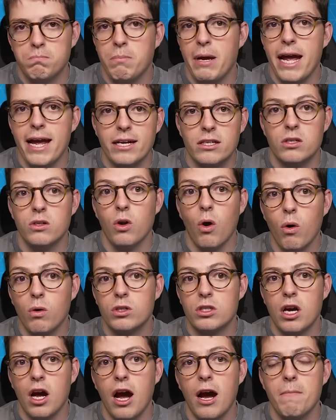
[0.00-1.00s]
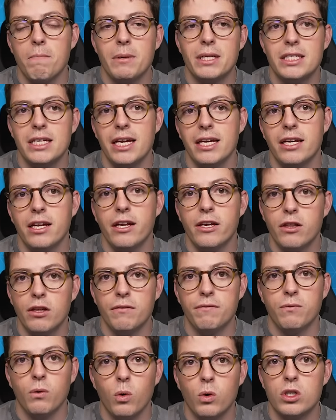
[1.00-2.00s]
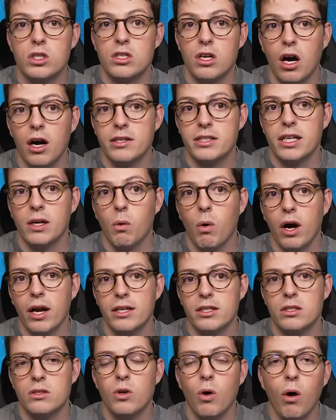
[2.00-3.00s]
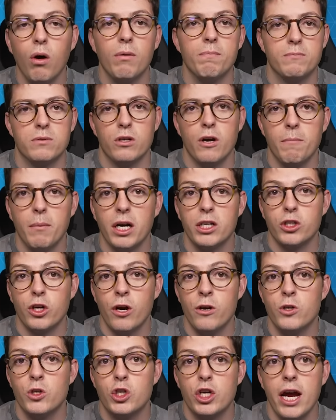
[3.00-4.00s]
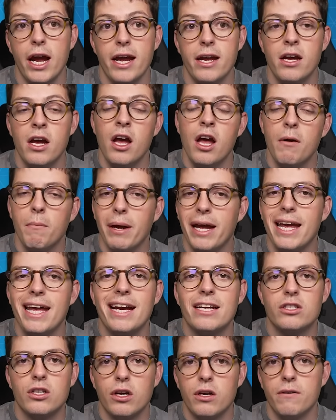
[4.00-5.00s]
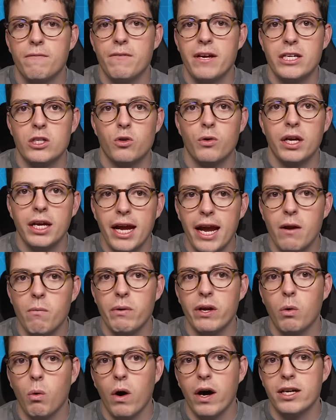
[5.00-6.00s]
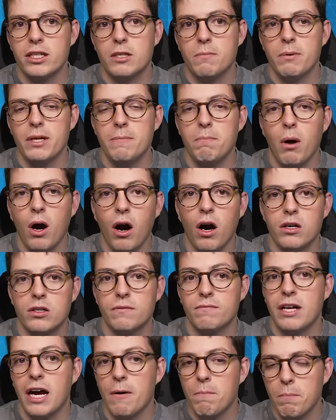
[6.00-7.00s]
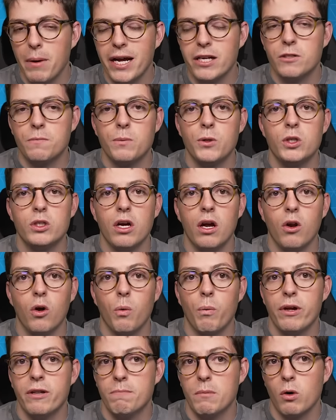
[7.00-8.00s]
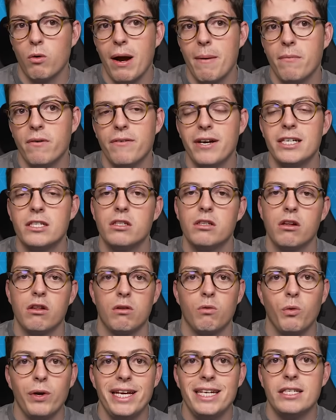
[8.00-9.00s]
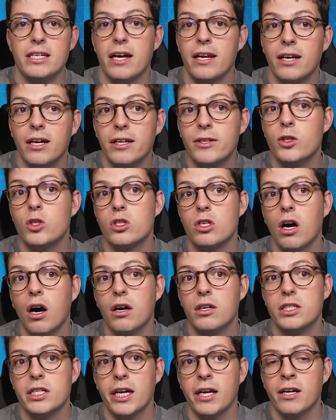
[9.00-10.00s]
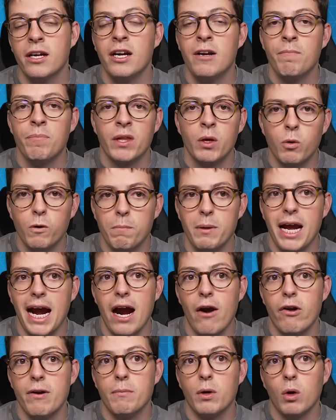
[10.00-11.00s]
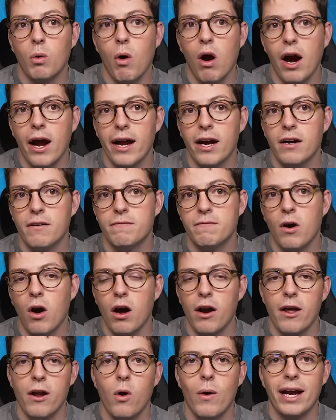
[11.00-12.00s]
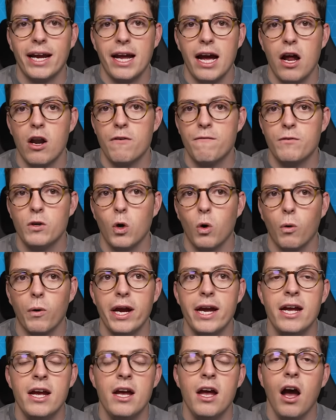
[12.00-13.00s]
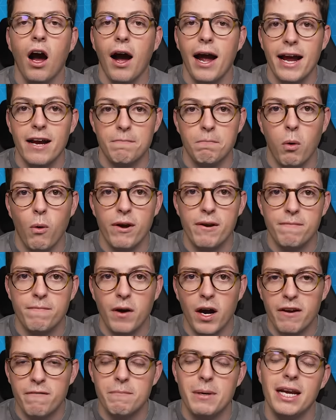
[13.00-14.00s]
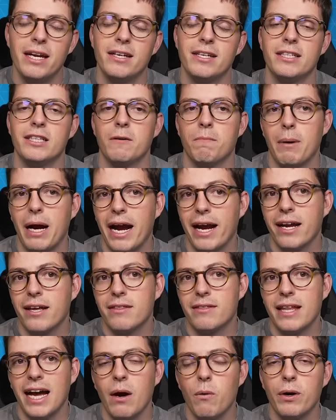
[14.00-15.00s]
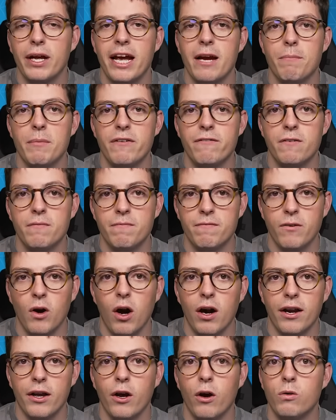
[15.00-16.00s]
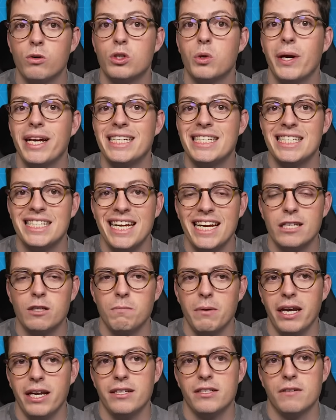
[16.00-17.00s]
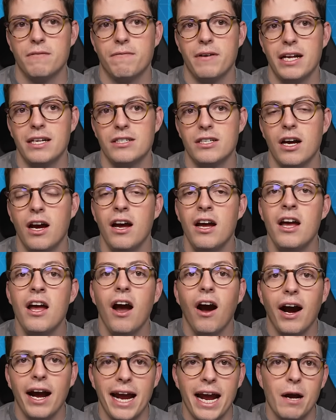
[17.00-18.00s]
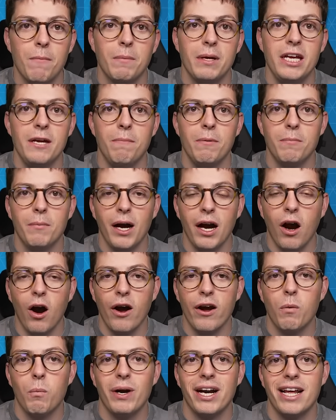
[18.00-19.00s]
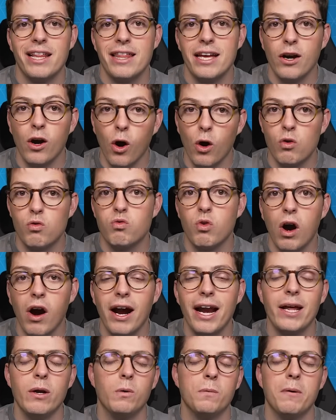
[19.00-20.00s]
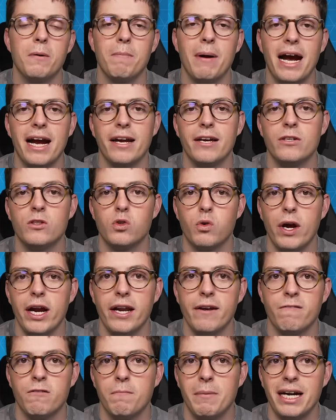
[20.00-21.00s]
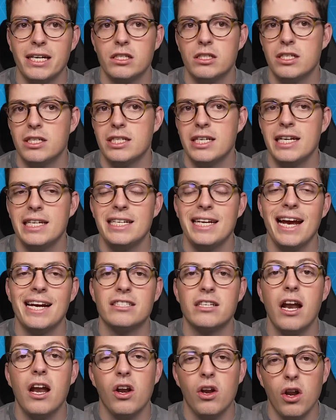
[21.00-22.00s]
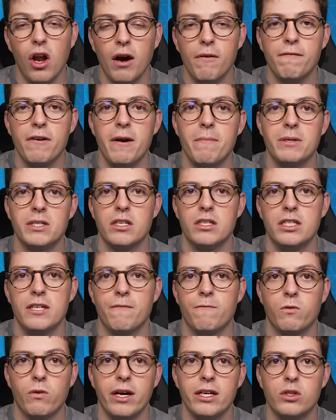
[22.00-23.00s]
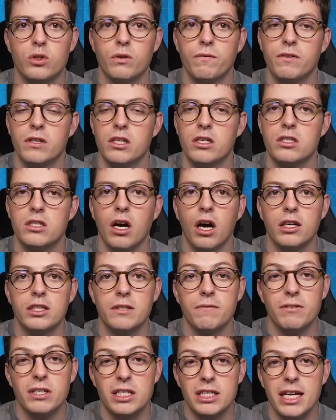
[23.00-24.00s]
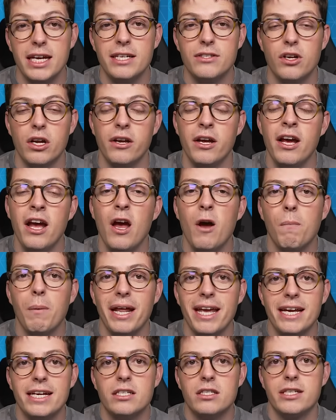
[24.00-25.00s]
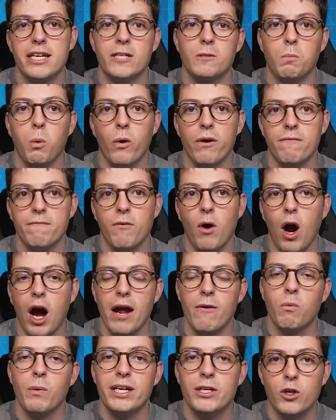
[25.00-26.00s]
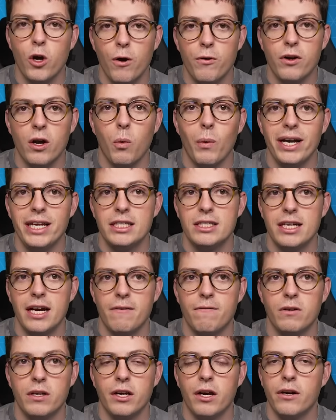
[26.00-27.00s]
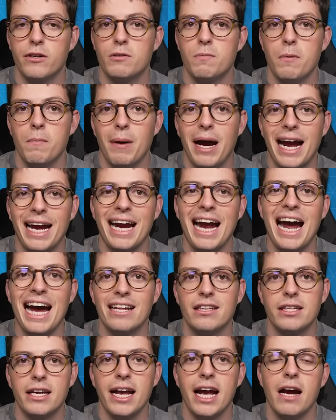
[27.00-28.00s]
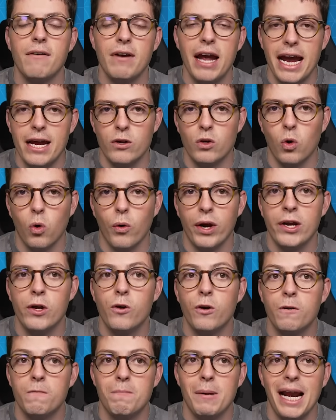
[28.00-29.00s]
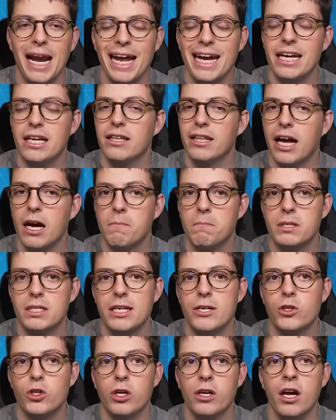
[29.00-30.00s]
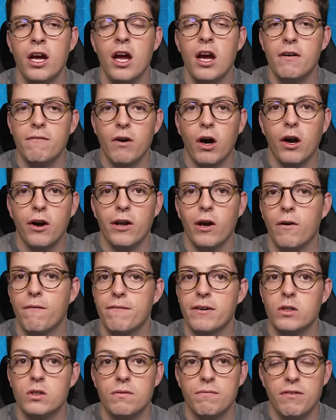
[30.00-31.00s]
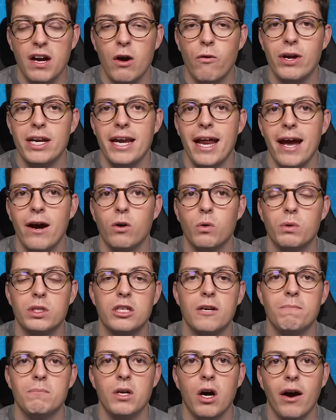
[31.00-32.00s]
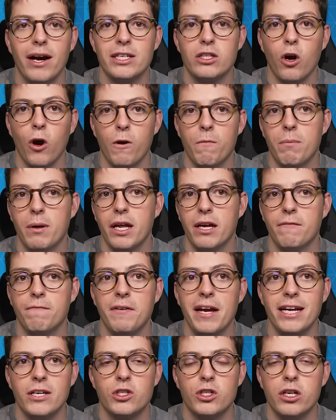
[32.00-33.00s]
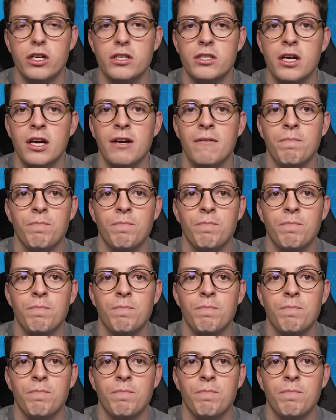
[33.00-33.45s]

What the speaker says: picks long term, particularly the 4 starting ones, not so much O'Shea, but he has a good fixture in game week 1 to be part of that bench boost along with Mremovic. The 3 technically starting would be Harry Maguire, Vardio and Calafiori. I have 0.5 million in the bank. That would get me from Vardio to a 6 million defender. I am keeping my eye on when I think O'Reilly will be back in training for Manchester City, as I love him as a differential for the start of the season, but he is 6.5. We don't know when he's definitely going to be back, and they have 8 Nori who can play in that position. Vardio feels very nailed with some nice opening fixtures.